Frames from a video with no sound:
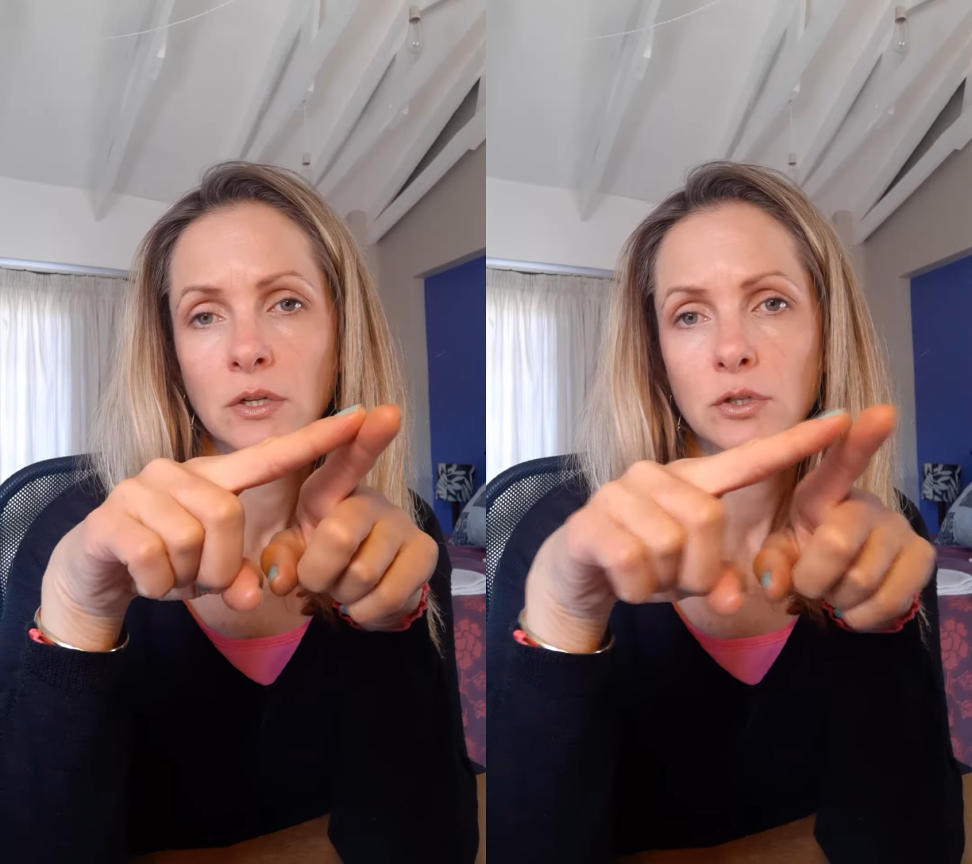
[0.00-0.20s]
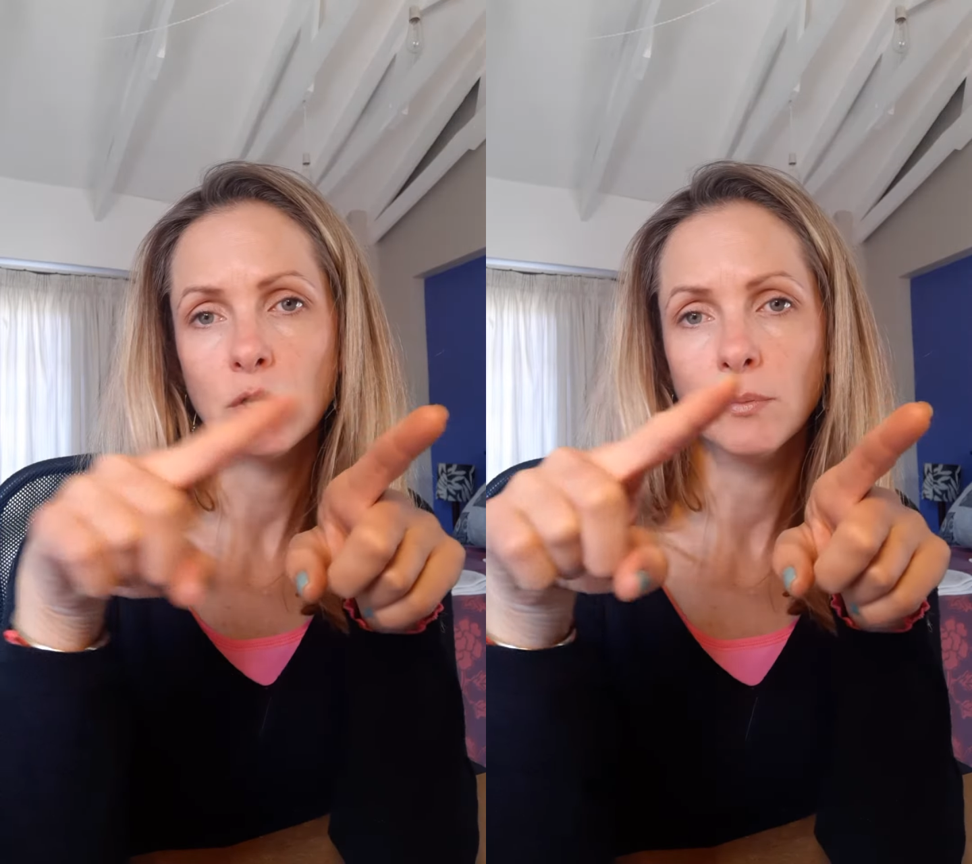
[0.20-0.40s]

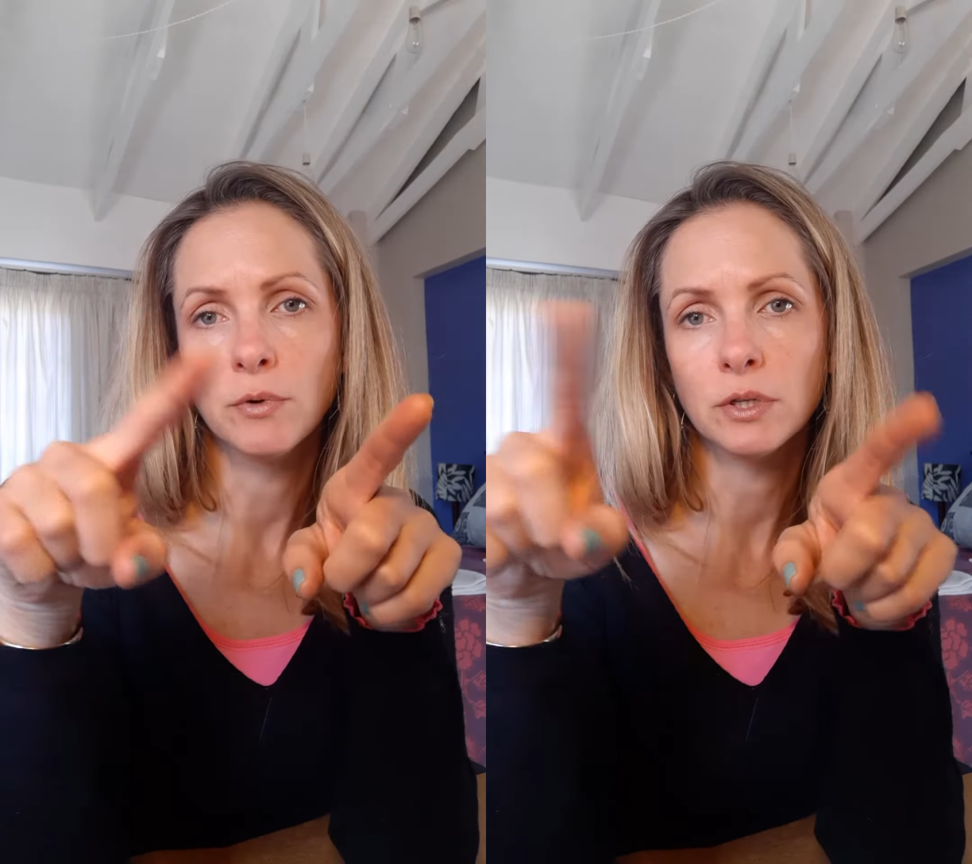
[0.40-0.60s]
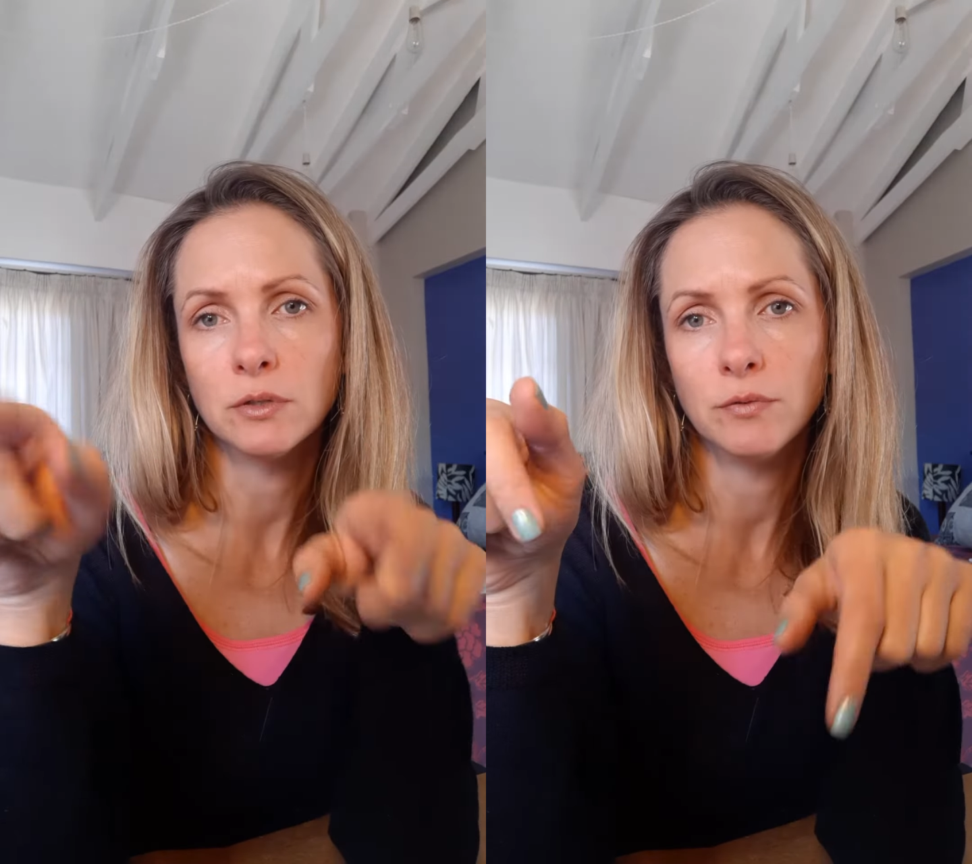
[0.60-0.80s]

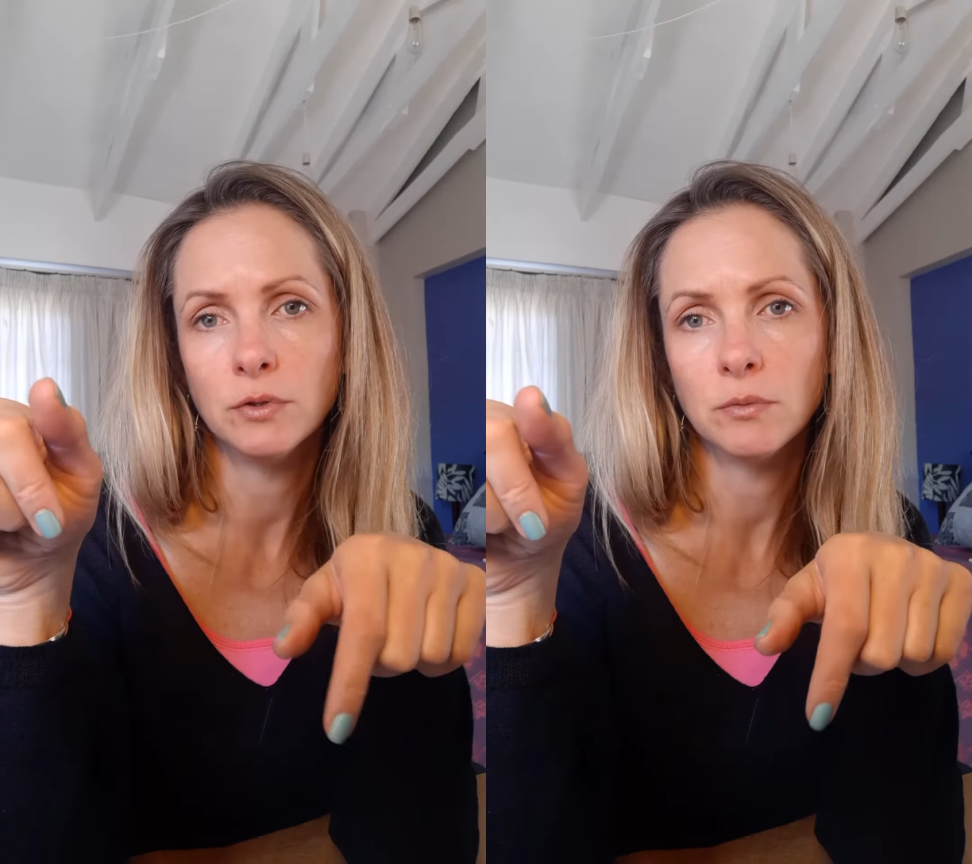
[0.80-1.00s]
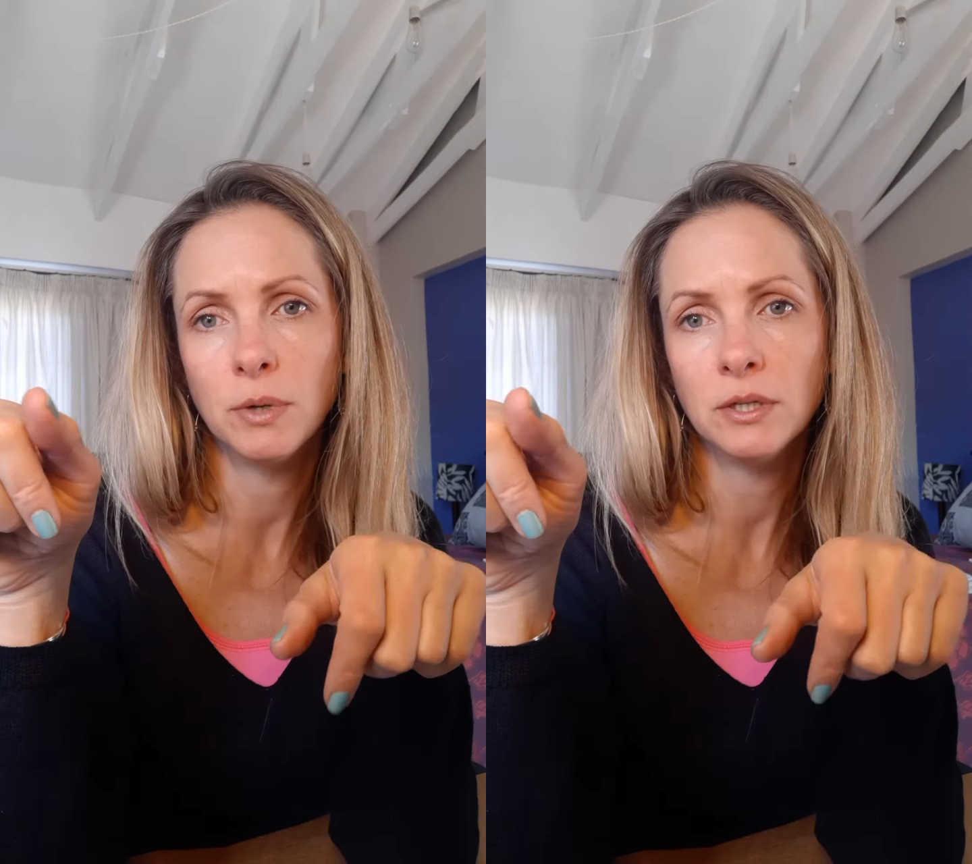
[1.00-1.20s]
turmeric
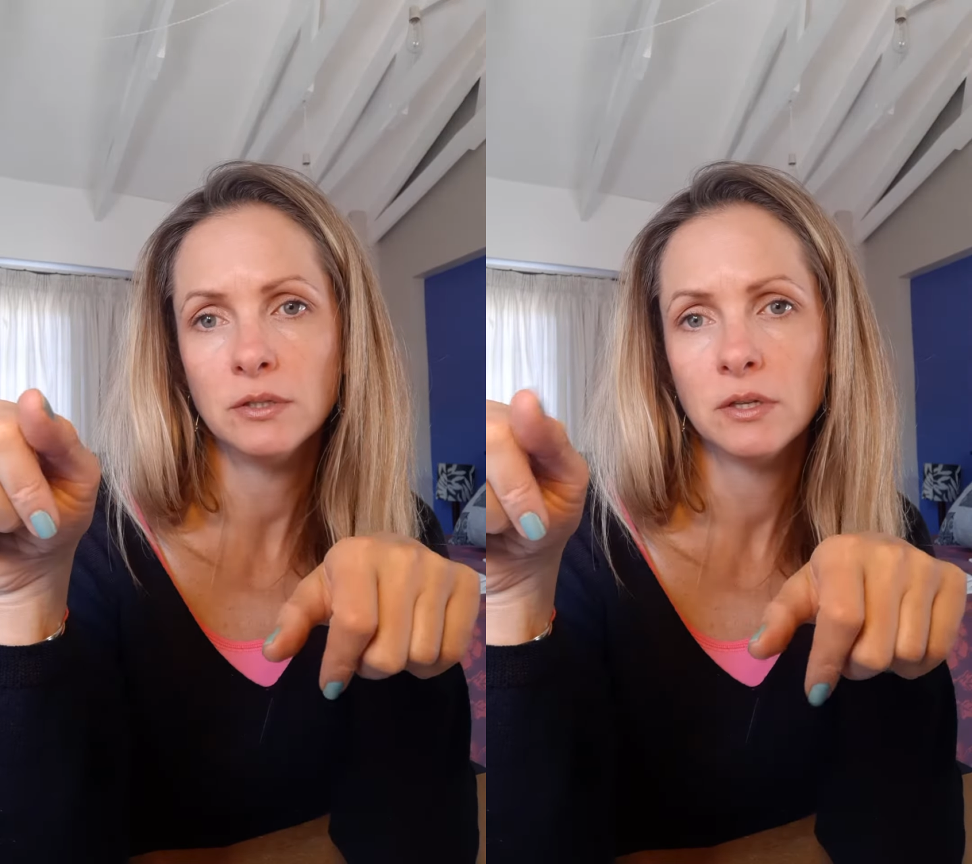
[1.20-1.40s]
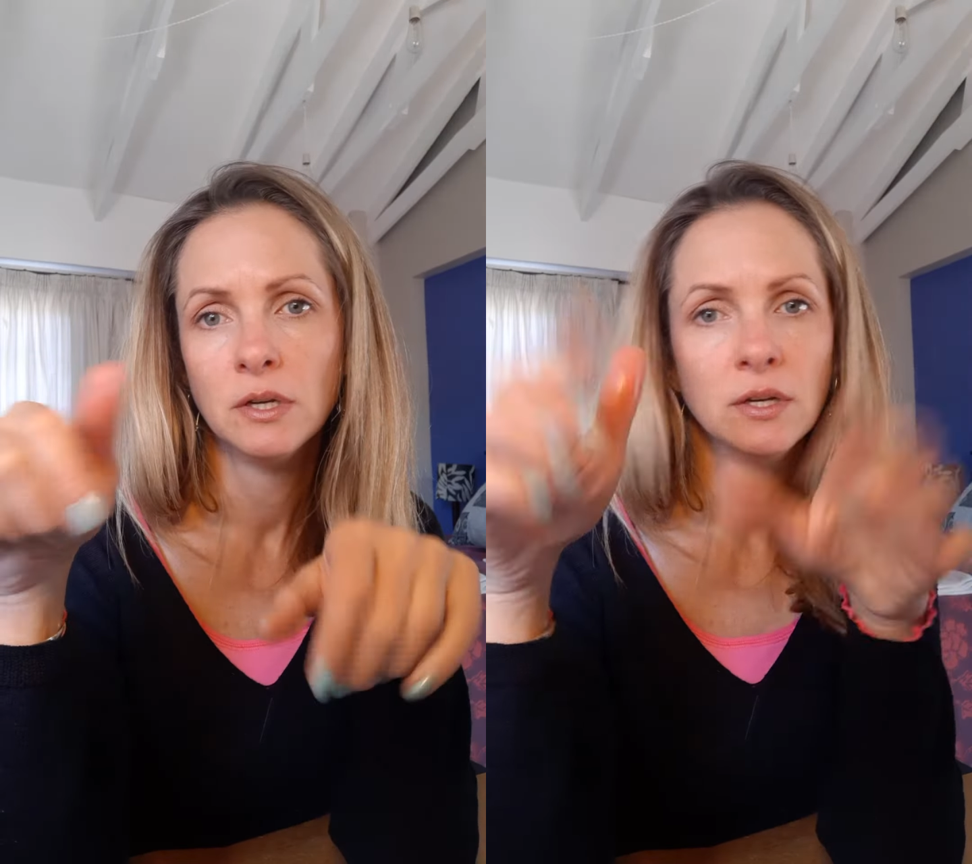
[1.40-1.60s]
diffuser blends,